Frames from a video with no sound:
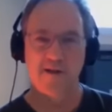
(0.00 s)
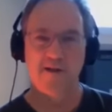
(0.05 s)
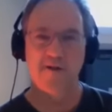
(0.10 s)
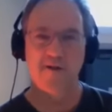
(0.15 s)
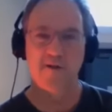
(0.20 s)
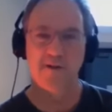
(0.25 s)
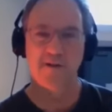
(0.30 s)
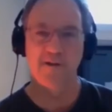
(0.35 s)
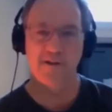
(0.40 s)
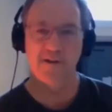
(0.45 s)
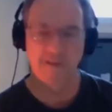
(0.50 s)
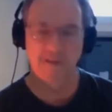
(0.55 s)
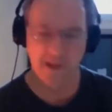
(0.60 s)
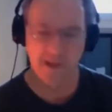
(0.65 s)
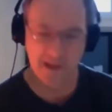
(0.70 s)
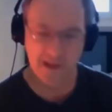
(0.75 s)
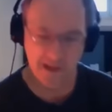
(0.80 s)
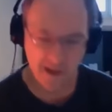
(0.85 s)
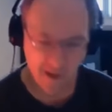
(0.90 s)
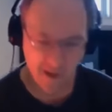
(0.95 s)
who was given
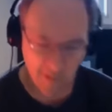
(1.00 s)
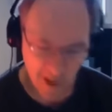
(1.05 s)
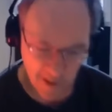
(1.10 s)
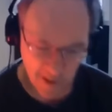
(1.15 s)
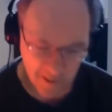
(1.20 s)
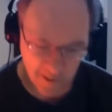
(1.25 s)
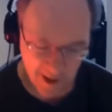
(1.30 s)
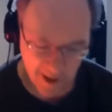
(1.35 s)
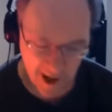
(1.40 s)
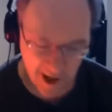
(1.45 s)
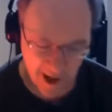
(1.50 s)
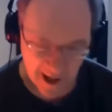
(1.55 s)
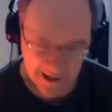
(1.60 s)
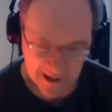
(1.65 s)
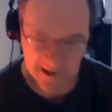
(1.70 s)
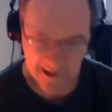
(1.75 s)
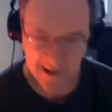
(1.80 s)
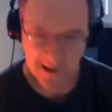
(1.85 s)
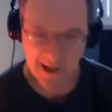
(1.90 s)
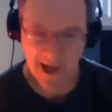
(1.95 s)
the Nobel
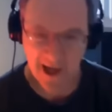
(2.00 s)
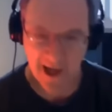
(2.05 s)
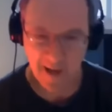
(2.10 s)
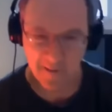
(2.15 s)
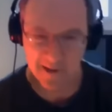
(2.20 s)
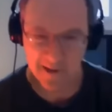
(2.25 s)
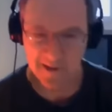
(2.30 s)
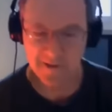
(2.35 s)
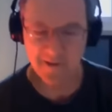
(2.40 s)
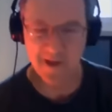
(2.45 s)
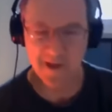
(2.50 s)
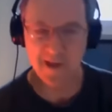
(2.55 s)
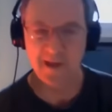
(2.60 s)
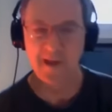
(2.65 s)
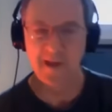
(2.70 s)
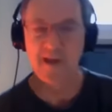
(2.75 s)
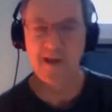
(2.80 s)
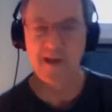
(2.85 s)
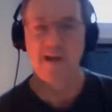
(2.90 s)
Prize in Chemistry